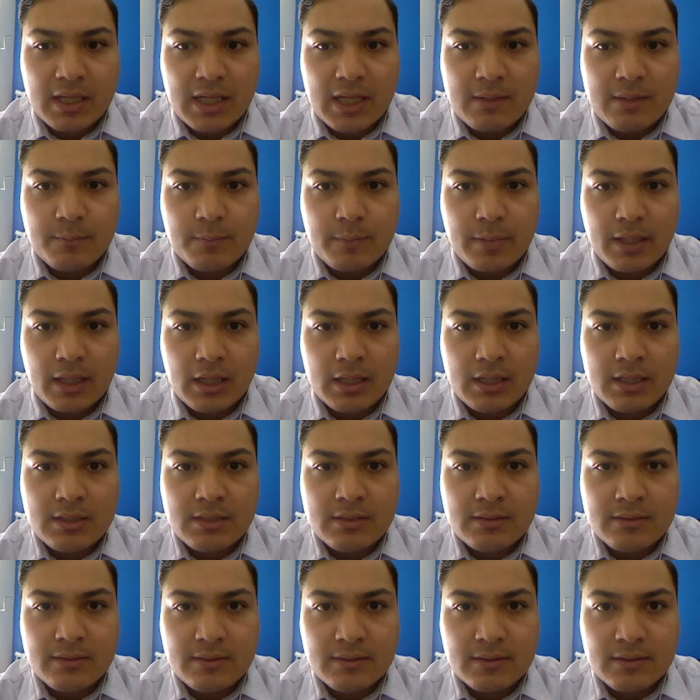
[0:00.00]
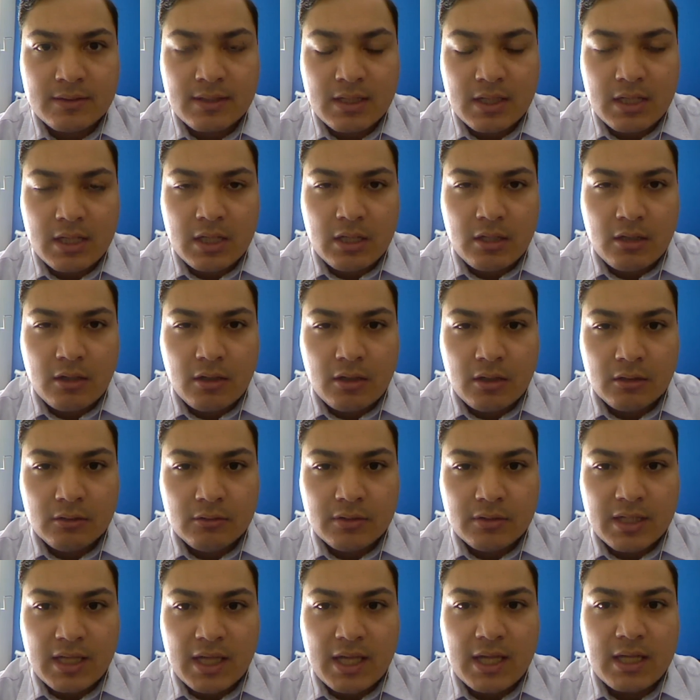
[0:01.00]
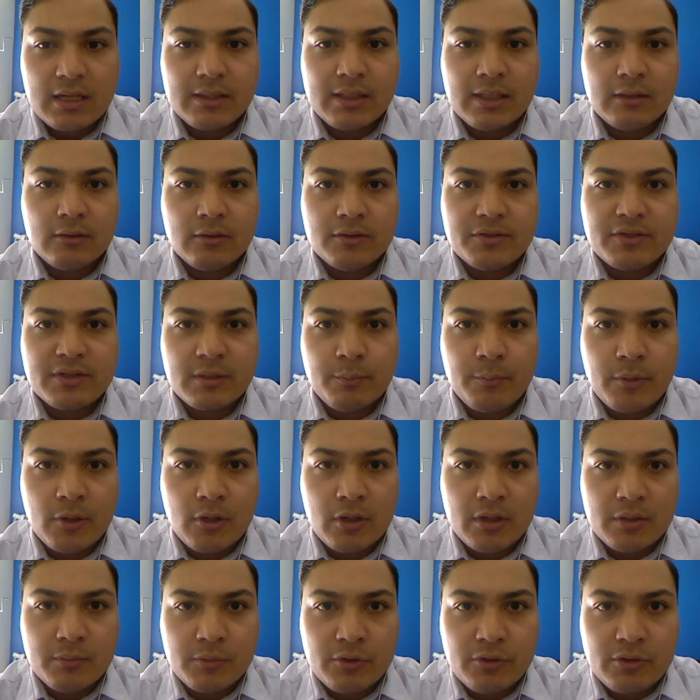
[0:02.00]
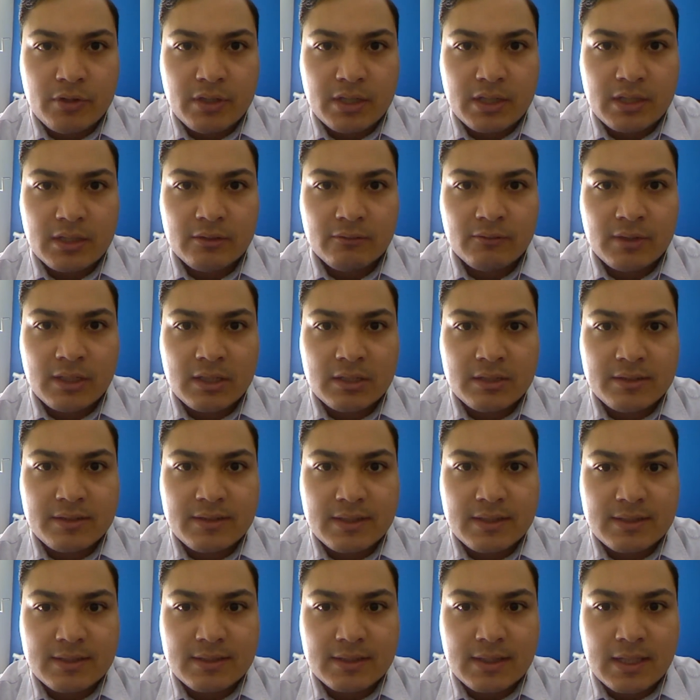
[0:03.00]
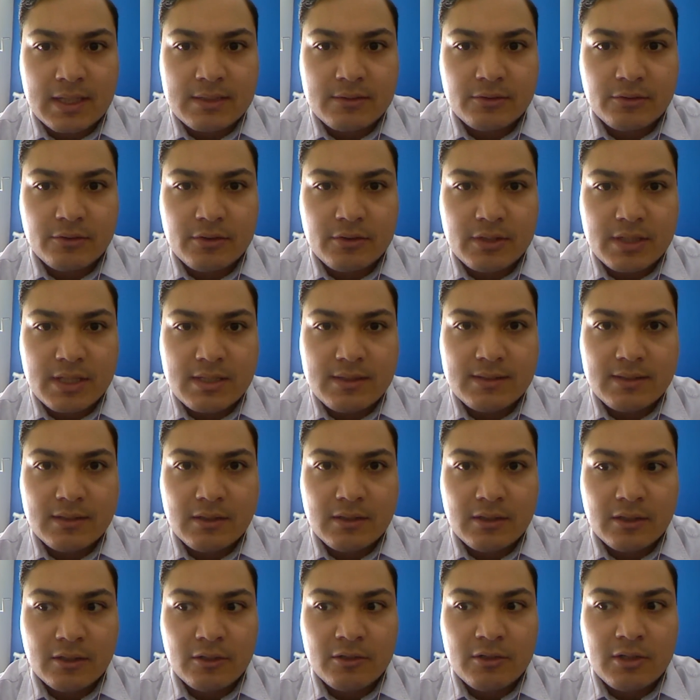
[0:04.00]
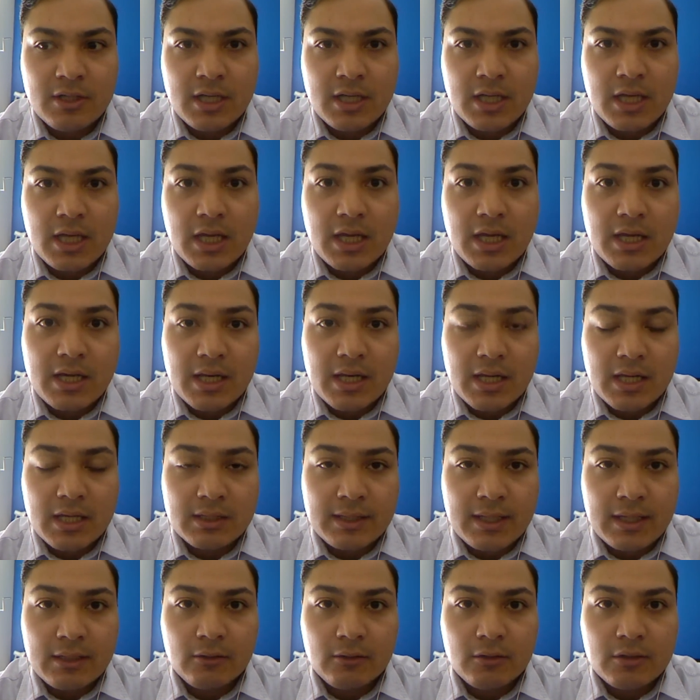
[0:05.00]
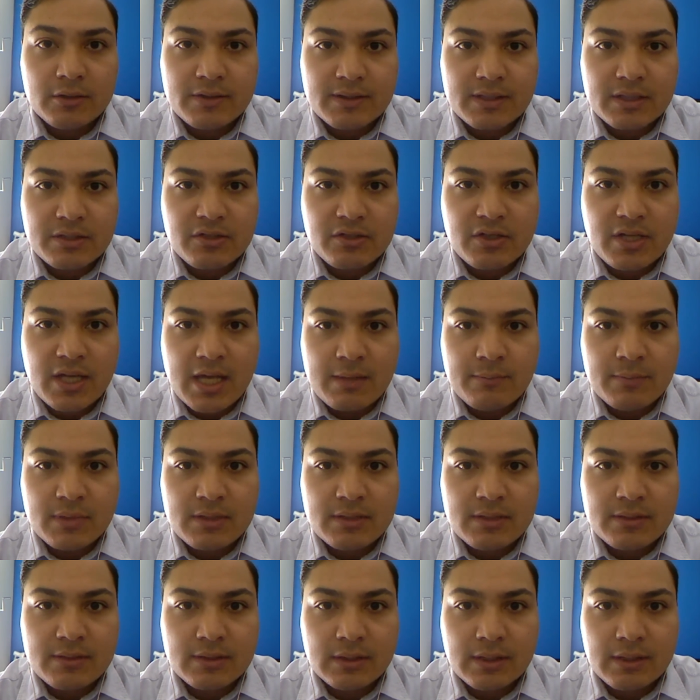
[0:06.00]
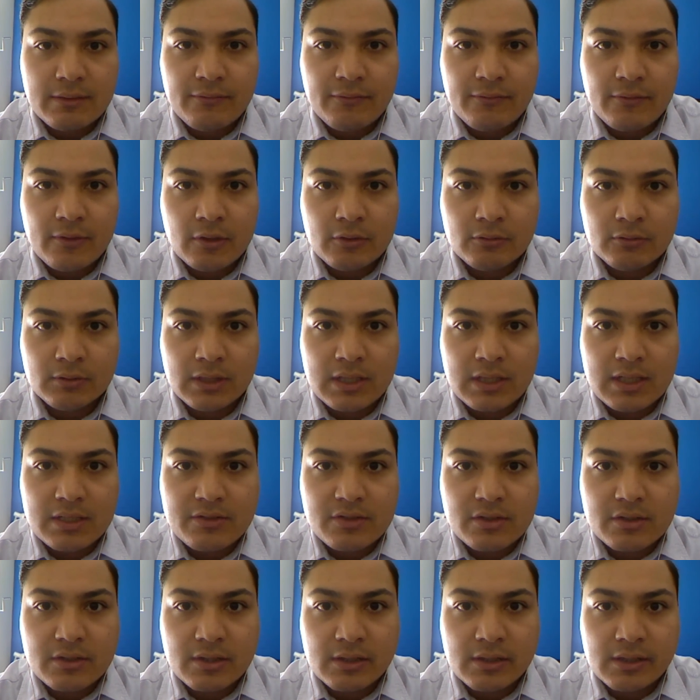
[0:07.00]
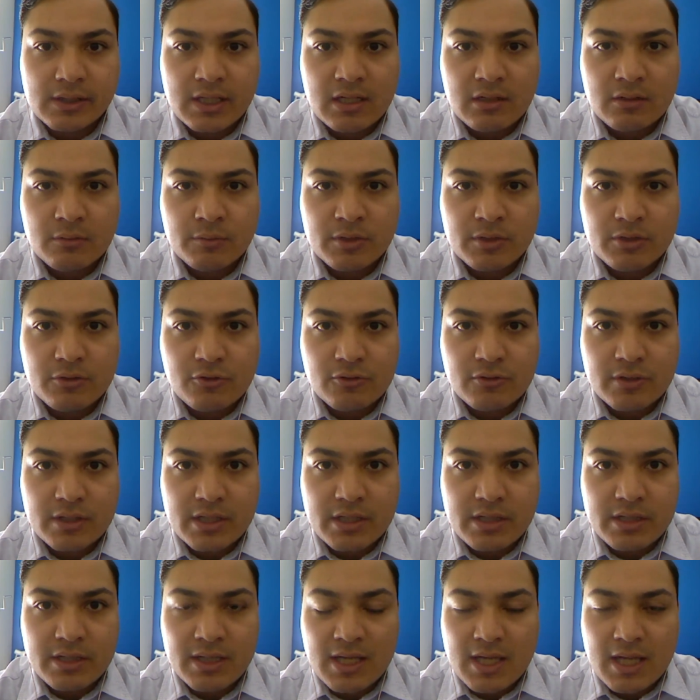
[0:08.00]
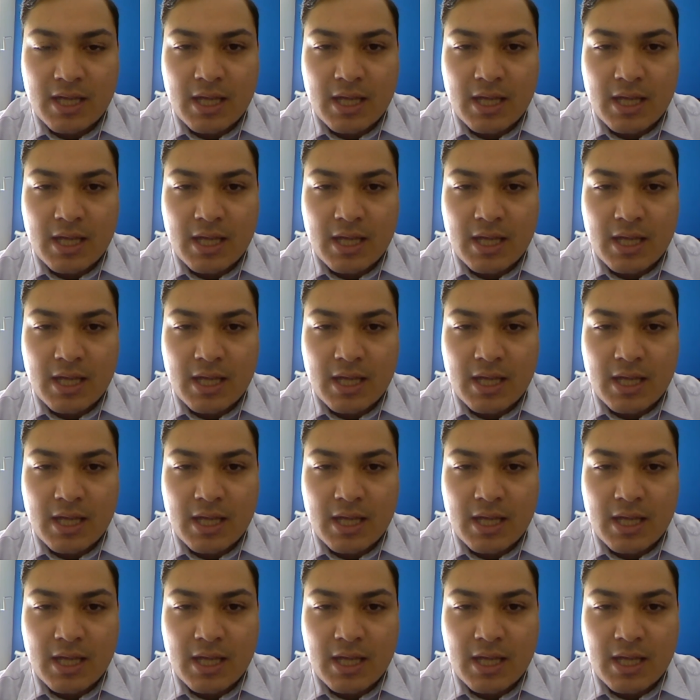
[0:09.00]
campaigns, I look at how they lost to Bayern Munich in the round of 16 2 years ago and how they lost the Champions League final last year to Real Madrid.